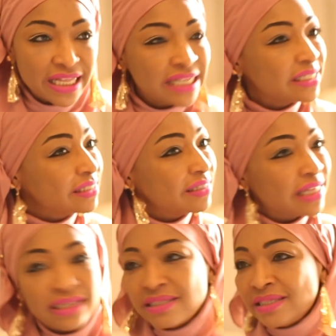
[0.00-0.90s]

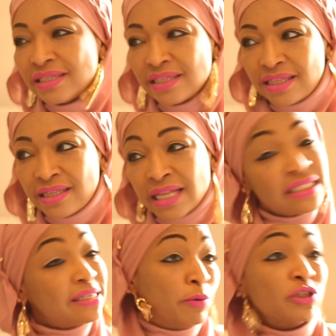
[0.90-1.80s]

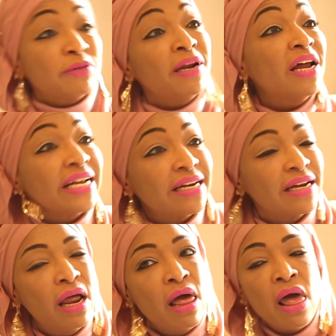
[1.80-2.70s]
That's the bottom line.
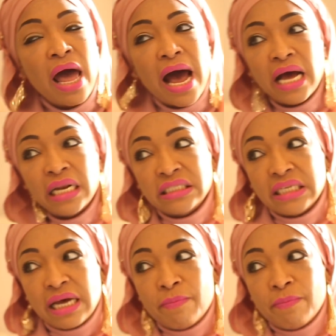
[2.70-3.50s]
And